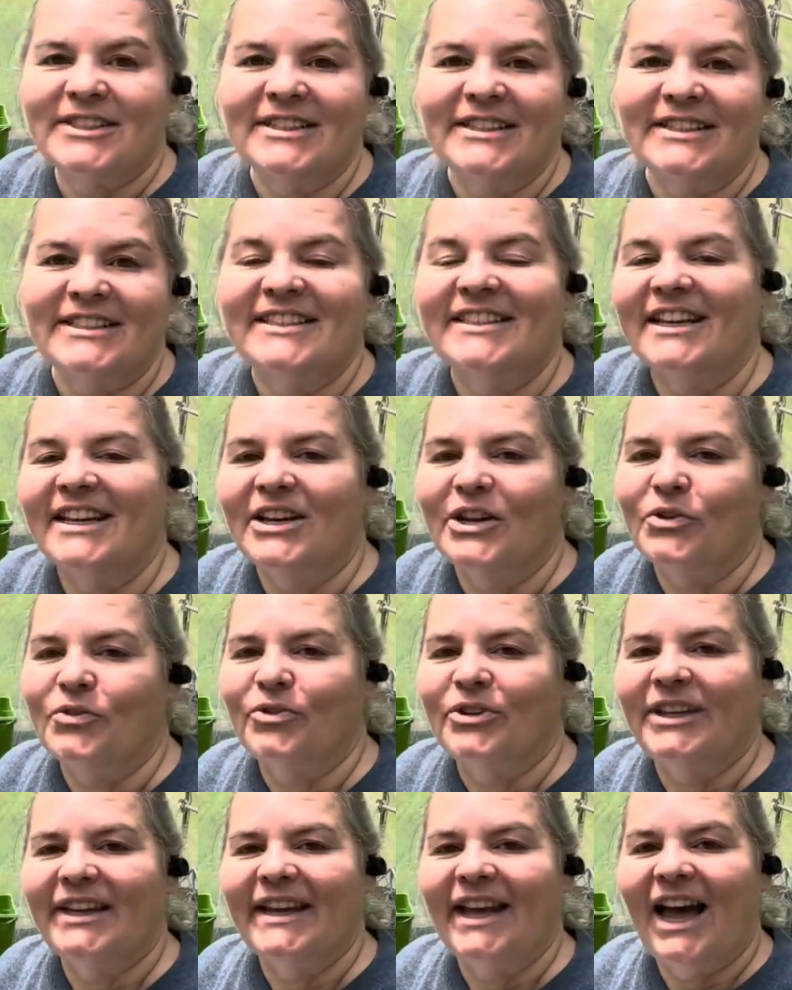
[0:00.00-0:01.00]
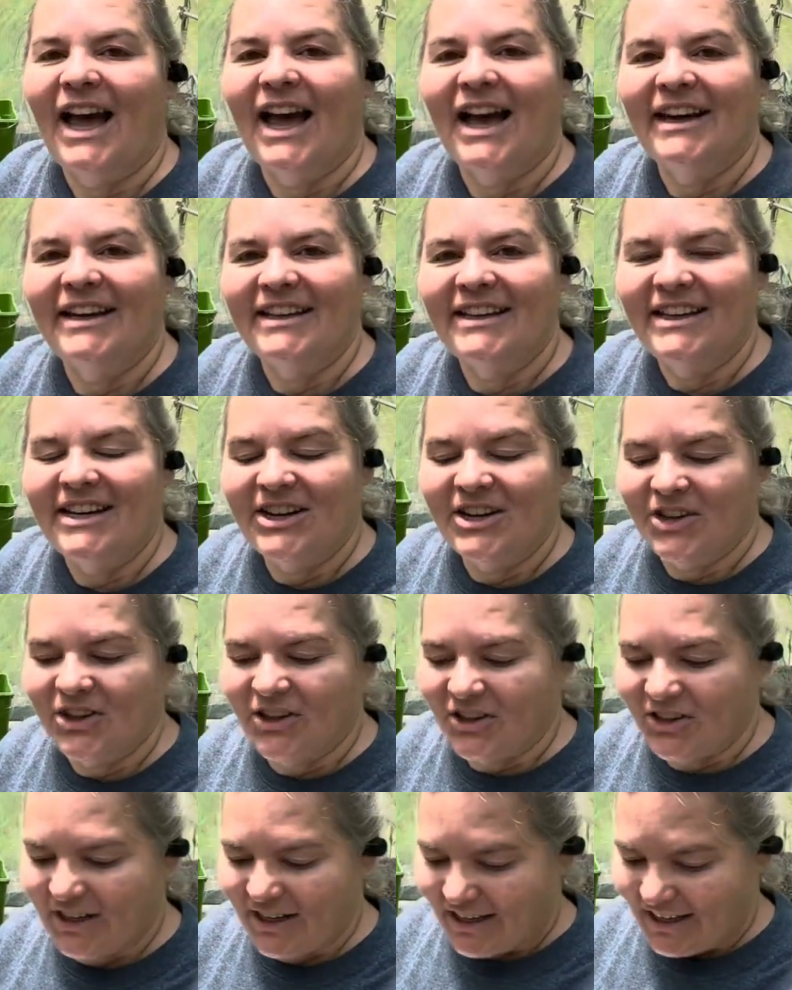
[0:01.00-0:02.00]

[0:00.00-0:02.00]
It's getting really hot in here.